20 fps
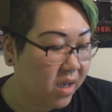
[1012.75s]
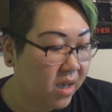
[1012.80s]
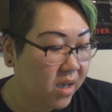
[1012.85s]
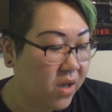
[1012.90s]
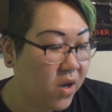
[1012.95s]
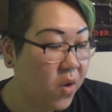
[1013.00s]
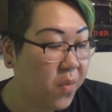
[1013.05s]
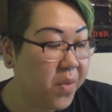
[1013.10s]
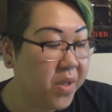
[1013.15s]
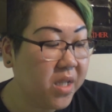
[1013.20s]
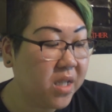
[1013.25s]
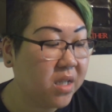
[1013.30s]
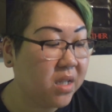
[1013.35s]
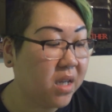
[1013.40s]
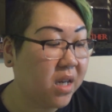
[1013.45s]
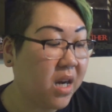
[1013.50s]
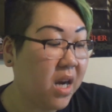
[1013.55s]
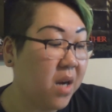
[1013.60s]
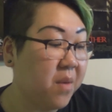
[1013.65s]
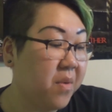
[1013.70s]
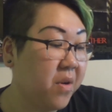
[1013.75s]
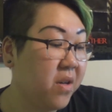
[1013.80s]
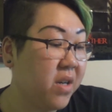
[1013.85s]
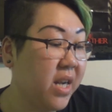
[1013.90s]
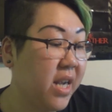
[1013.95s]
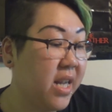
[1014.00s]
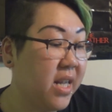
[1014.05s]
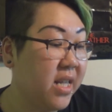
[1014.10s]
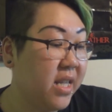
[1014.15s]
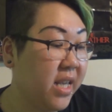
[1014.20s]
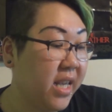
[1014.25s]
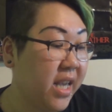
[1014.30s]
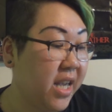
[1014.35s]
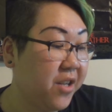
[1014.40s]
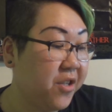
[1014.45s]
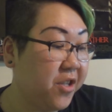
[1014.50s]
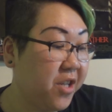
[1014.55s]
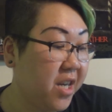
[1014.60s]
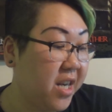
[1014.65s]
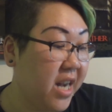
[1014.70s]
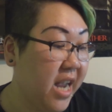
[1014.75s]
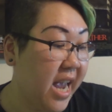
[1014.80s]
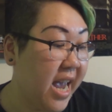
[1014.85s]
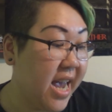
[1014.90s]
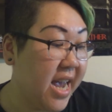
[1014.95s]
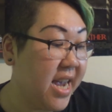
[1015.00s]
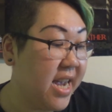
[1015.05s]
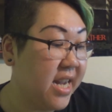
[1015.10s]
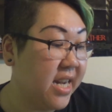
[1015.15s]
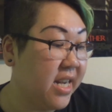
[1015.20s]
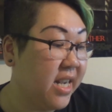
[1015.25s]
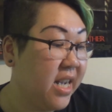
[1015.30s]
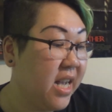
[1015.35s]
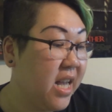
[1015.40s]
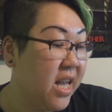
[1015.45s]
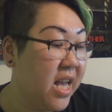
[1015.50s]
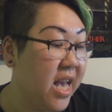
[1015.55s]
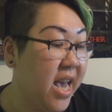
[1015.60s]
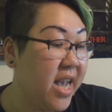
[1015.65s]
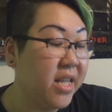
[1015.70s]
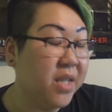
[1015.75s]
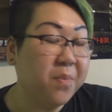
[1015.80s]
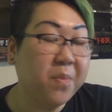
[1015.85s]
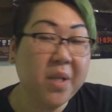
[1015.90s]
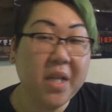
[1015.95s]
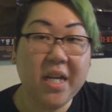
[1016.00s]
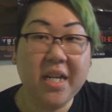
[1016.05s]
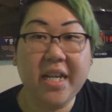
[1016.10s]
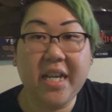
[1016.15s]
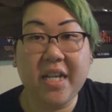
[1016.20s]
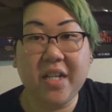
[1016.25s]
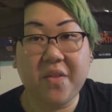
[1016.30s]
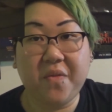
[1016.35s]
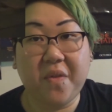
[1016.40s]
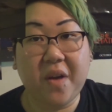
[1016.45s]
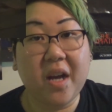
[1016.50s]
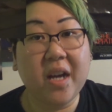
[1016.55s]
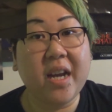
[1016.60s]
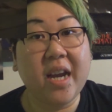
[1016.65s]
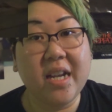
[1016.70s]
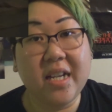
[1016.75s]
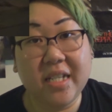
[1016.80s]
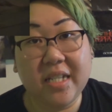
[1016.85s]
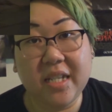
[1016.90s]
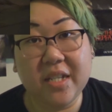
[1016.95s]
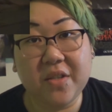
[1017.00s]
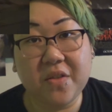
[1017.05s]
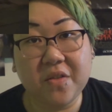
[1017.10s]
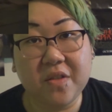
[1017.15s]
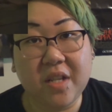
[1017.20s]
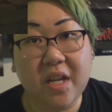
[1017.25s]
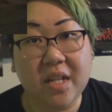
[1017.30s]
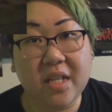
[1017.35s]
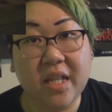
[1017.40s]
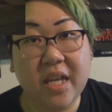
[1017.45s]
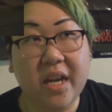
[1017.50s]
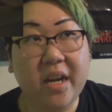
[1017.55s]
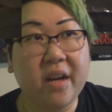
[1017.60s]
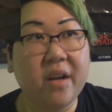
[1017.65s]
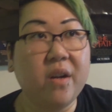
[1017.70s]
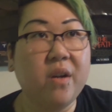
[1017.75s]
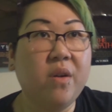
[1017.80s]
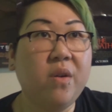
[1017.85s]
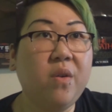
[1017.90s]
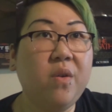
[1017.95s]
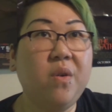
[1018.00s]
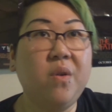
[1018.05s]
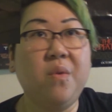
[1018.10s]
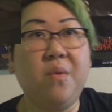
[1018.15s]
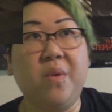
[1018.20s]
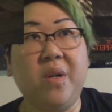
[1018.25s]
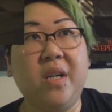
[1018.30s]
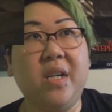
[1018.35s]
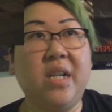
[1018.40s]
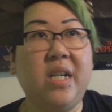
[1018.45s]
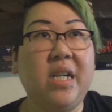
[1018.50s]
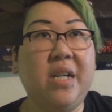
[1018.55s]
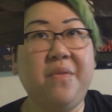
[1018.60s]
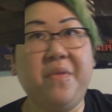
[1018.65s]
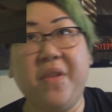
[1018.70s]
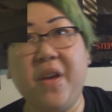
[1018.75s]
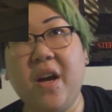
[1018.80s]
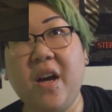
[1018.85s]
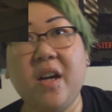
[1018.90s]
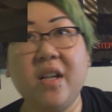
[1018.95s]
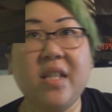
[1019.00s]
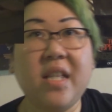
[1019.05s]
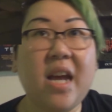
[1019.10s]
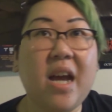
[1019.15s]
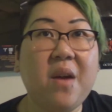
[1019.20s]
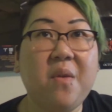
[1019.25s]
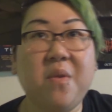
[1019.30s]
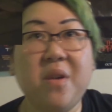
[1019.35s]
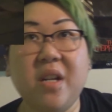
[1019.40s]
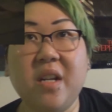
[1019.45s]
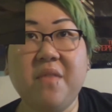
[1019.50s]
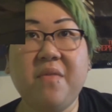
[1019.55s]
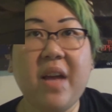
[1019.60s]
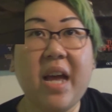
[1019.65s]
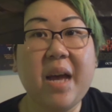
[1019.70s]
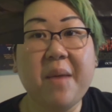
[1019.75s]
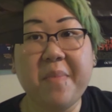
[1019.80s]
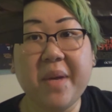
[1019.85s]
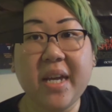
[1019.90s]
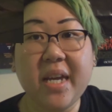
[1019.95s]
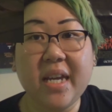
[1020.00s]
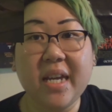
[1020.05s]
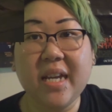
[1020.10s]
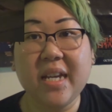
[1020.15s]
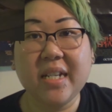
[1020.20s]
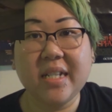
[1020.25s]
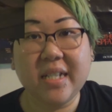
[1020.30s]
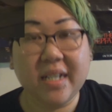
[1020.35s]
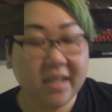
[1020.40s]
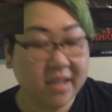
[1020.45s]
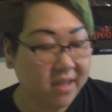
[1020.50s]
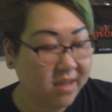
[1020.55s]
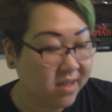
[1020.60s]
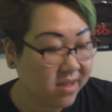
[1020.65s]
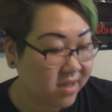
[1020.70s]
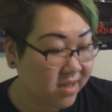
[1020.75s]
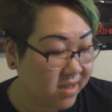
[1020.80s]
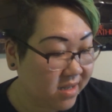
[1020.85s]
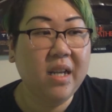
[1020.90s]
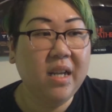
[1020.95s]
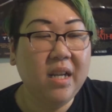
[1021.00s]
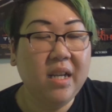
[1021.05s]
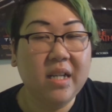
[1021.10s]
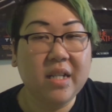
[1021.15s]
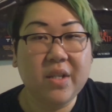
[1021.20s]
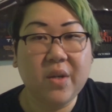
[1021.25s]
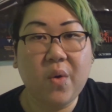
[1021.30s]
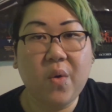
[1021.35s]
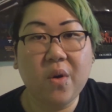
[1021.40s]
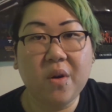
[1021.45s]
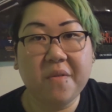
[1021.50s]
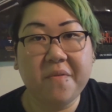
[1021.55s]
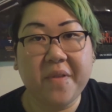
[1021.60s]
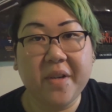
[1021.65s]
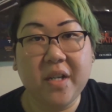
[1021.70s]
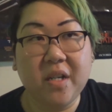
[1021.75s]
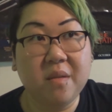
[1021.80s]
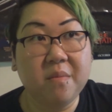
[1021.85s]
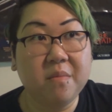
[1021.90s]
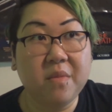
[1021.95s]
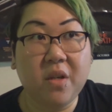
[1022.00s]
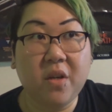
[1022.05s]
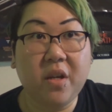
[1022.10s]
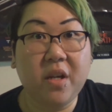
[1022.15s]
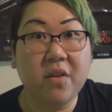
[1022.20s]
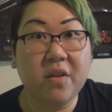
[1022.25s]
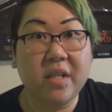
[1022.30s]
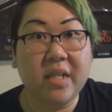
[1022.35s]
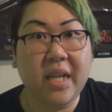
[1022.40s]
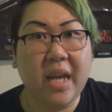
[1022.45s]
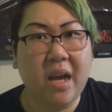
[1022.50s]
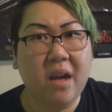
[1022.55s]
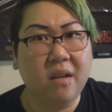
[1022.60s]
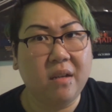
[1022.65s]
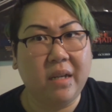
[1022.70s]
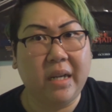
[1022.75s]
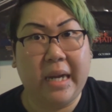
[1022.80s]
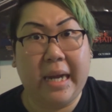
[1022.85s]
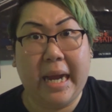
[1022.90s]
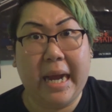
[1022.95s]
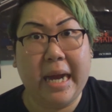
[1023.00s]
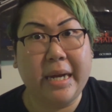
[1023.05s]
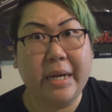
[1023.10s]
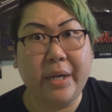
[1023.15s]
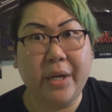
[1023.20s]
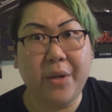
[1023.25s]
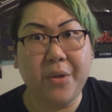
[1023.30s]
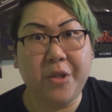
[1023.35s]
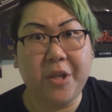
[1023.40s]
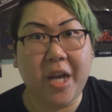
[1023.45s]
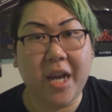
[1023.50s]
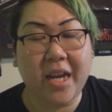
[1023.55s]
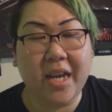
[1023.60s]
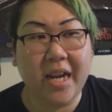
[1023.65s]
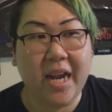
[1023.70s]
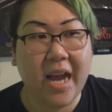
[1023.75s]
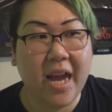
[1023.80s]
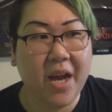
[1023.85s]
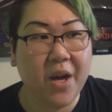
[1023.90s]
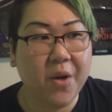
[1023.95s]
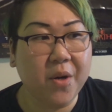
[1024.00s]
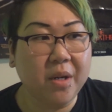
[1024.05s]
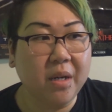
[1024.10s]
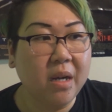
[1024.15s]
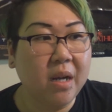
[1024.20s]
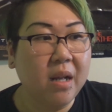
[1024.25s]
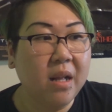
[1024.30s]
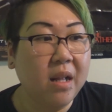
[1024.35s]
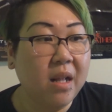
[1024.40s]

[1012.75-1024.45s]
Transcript: He opens the cupboard in the kitchen, and it's bloody as fuck, and his sister's not there. Who would have thought that would have happened? It's a horror film. You hear a sound, you gotta go check it out.